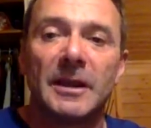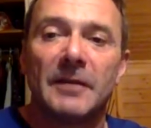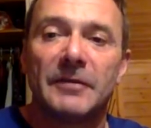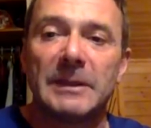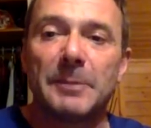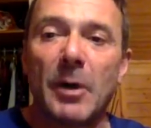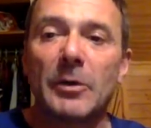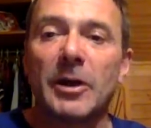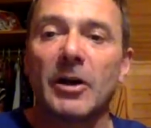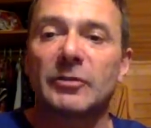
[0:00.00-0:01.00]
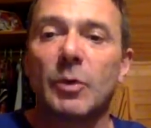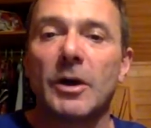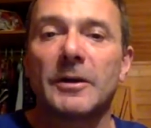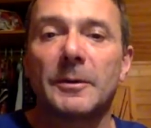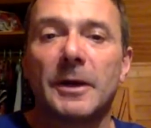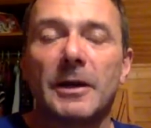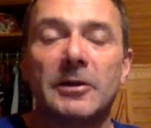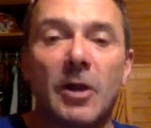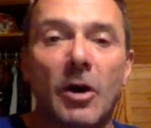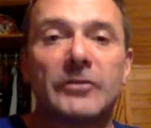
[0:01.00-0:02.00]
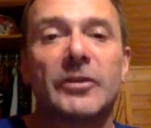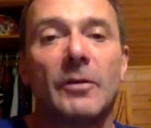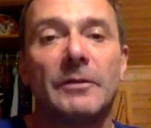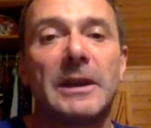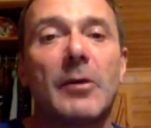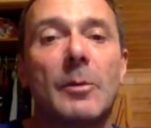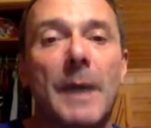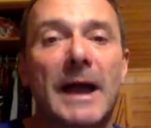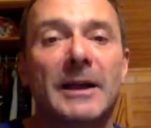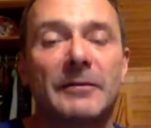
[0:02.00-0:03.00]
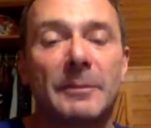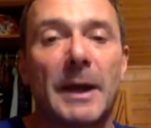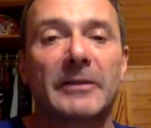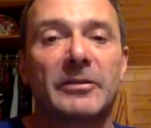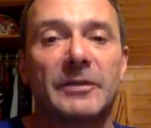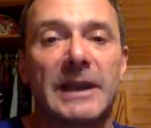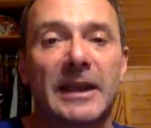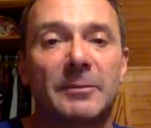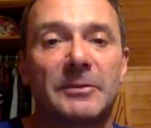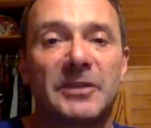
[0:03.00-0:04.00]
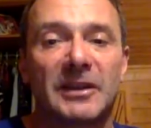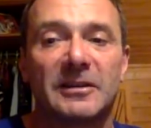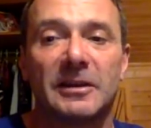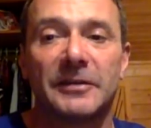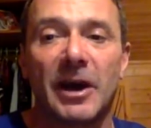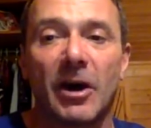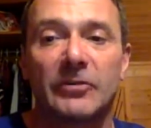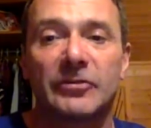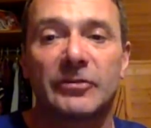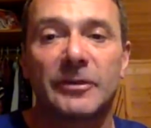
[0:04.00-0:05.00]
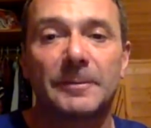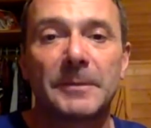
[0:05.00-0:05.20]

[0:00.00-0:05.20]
The bow and arch work a lot on the lower back and the backs of the legs, particularly the arch.